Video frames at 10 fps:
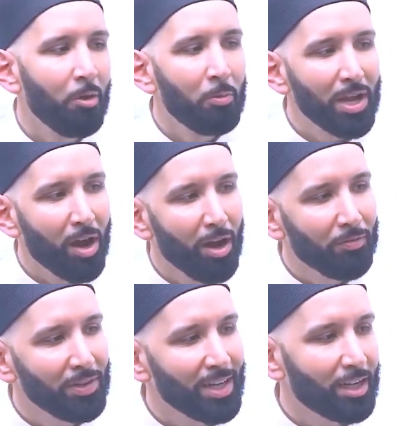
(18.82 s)
we
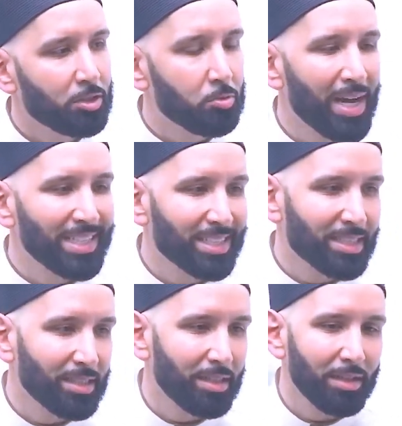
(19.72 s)
often
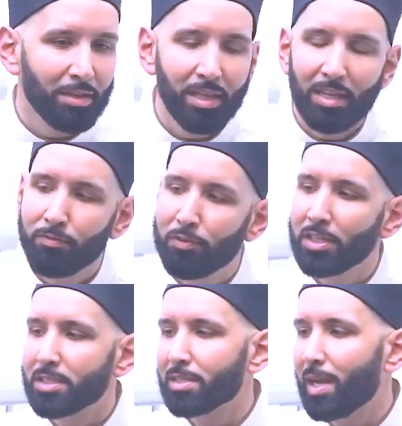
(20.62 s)
address the
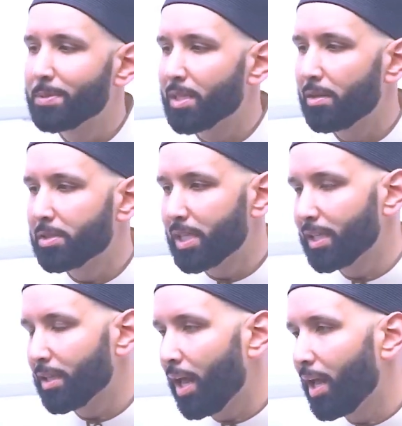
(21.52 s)
footsteps of
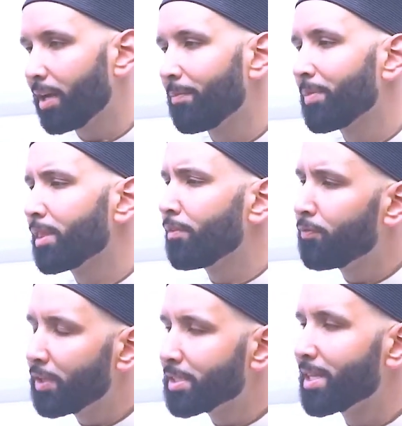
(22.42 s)
shaitan, the
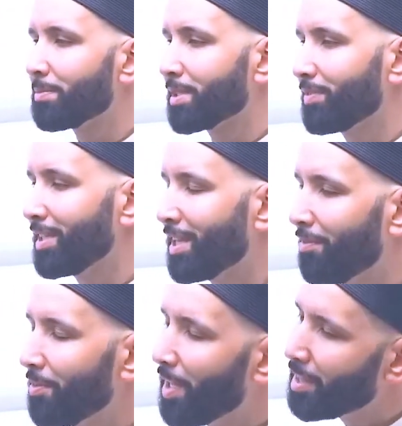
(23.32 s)
footsteps of the
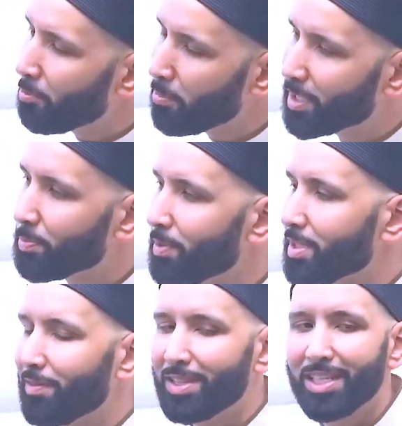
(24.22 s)
devil, and the whispers
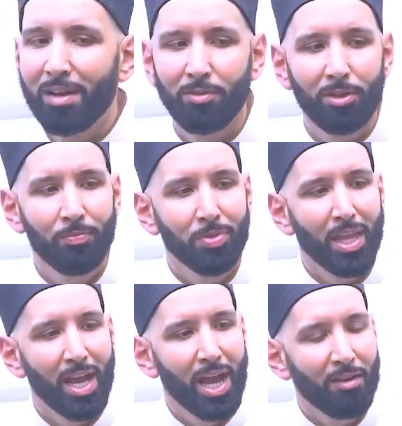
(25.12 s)
of the devil
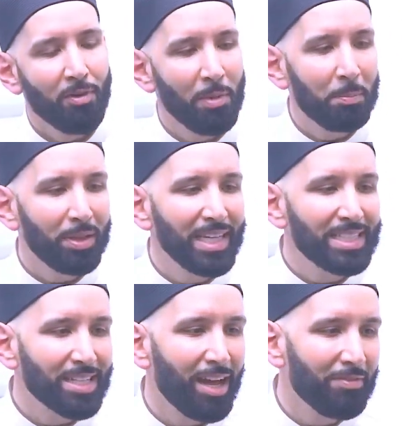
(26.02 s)
from a
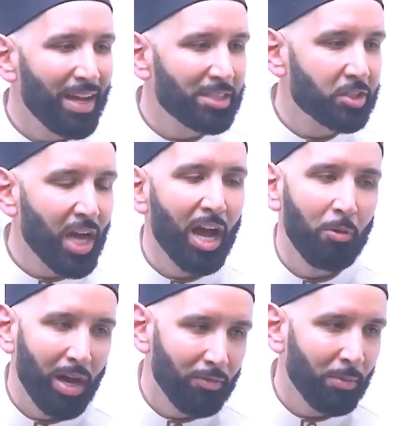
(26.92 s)
place of
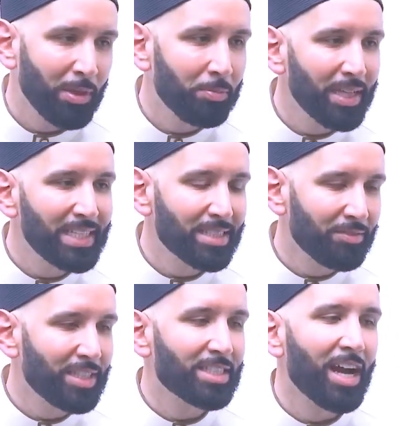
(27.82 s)
ash-shahwa, from the place
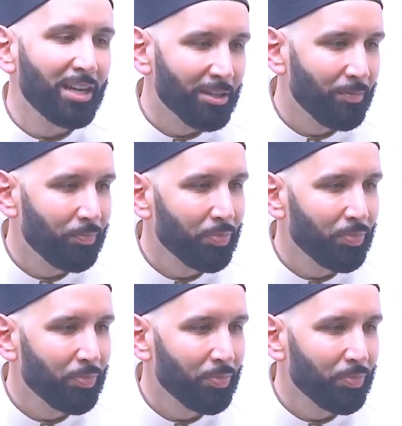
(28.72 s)
of desire.